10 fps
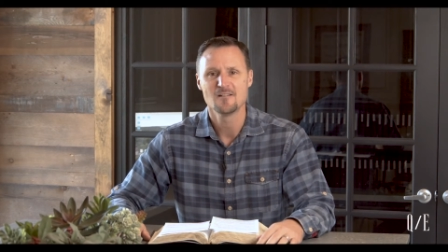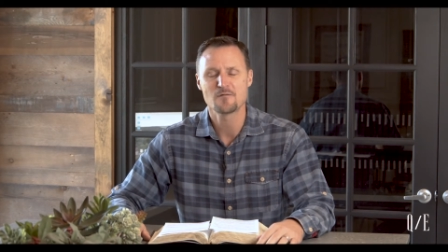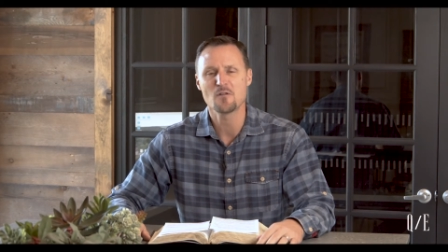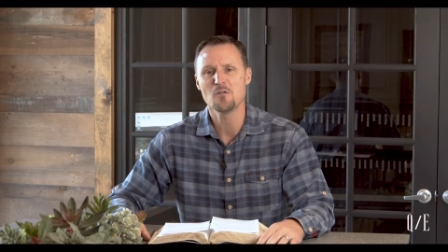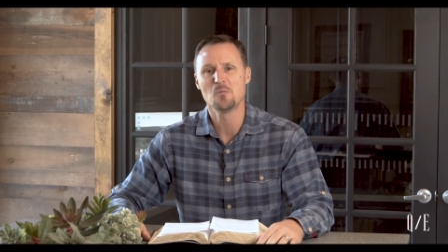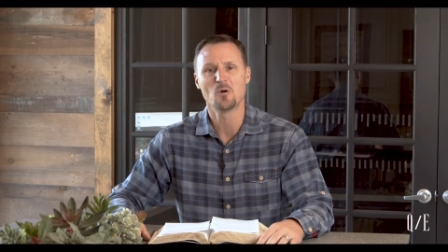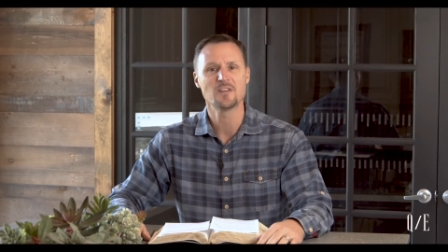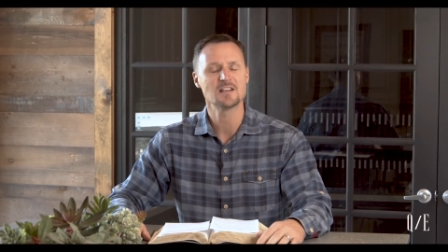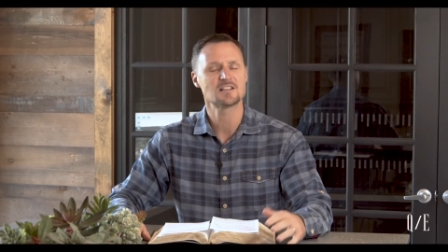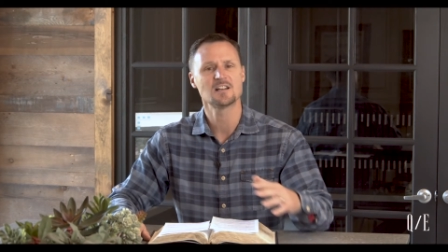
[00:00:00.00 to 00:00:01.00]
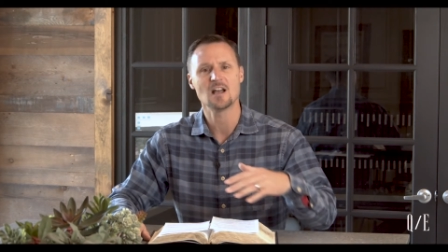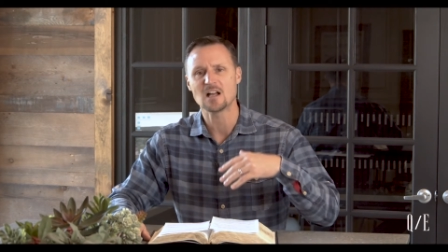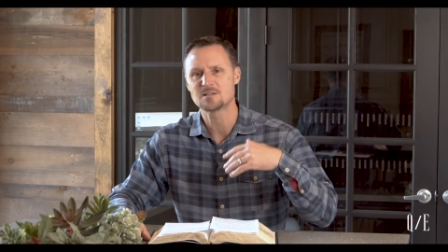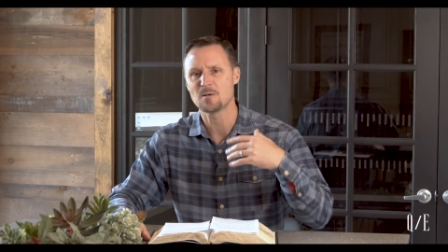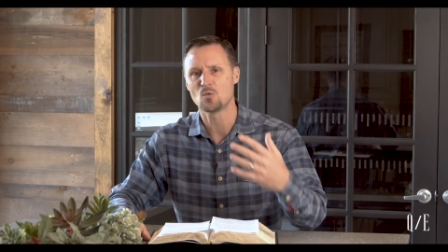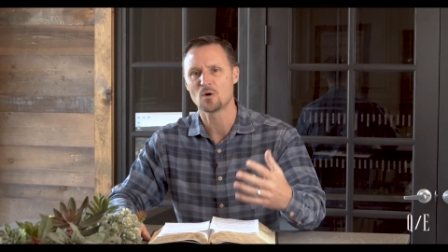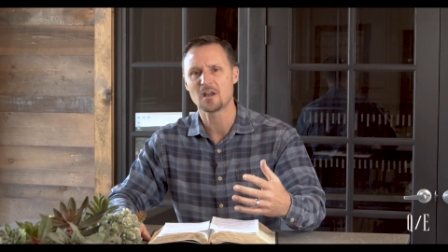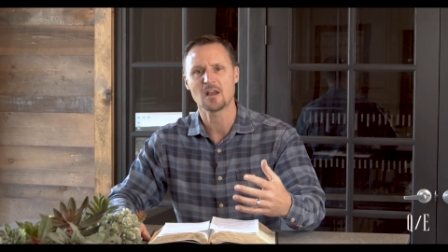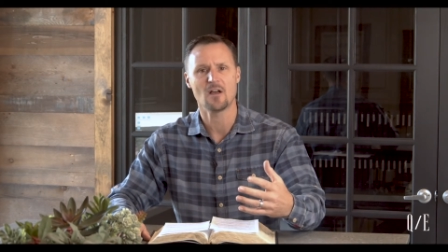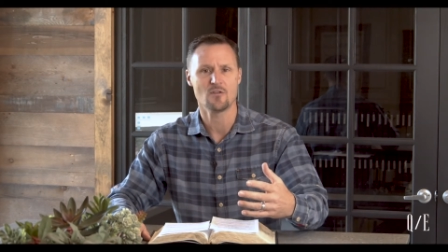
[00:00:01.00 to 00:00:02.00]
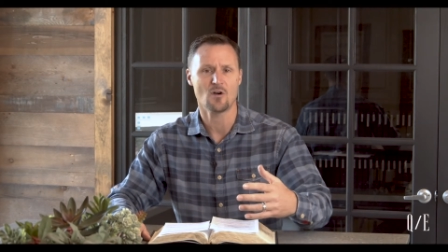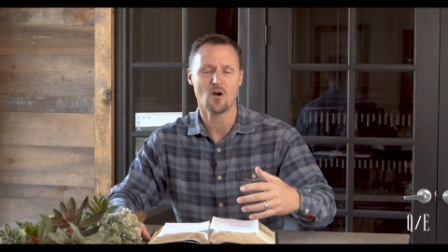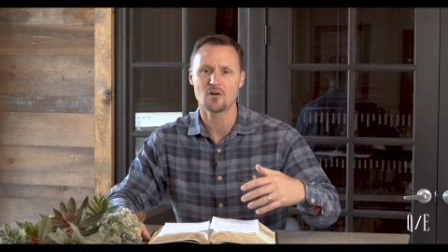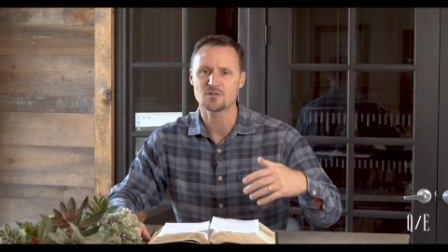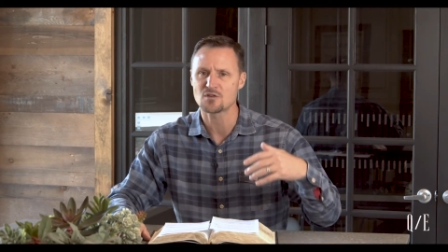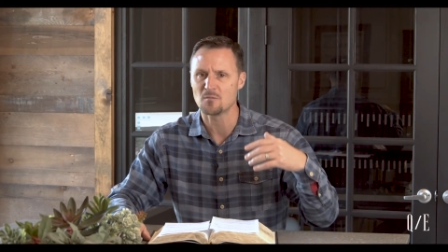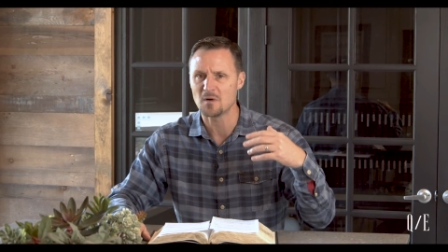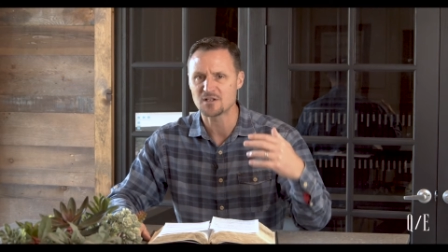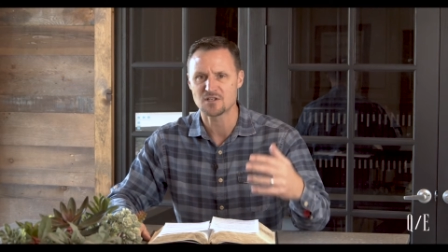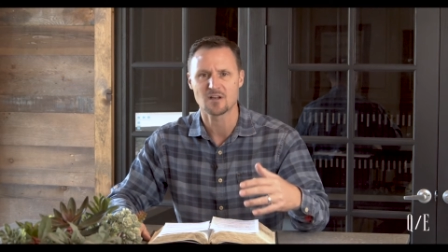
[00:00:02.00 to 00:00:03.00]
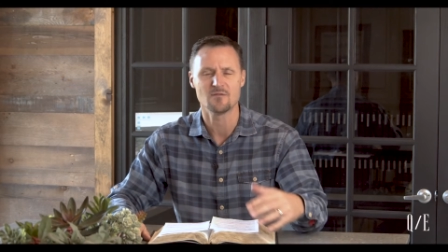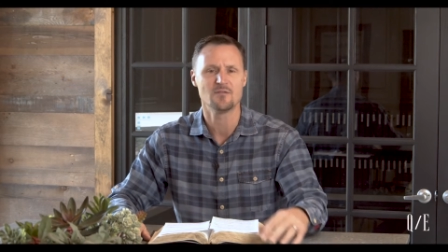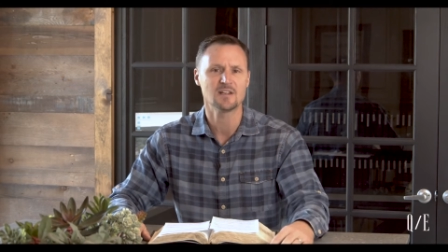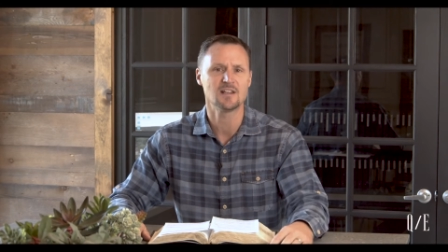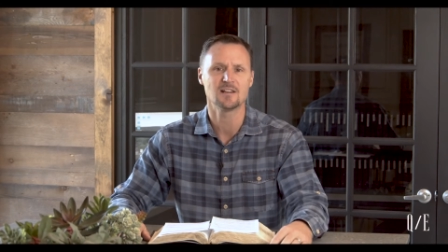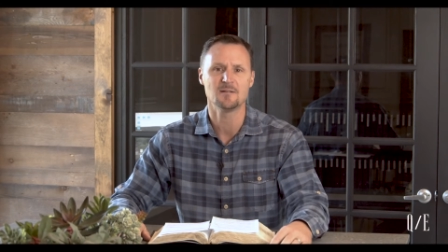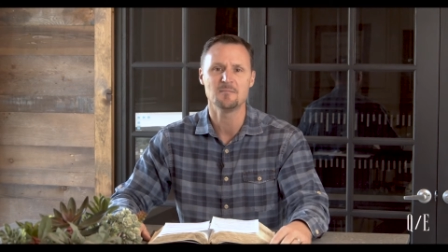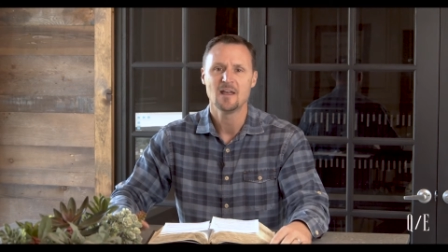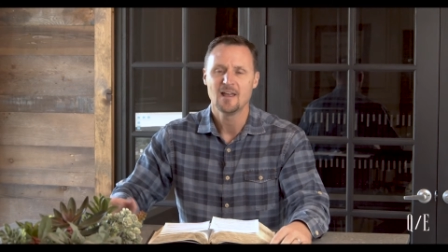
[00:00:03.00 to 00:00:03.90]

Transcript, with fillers: Furthermore, they said God's been working on their heart so much and convicting them.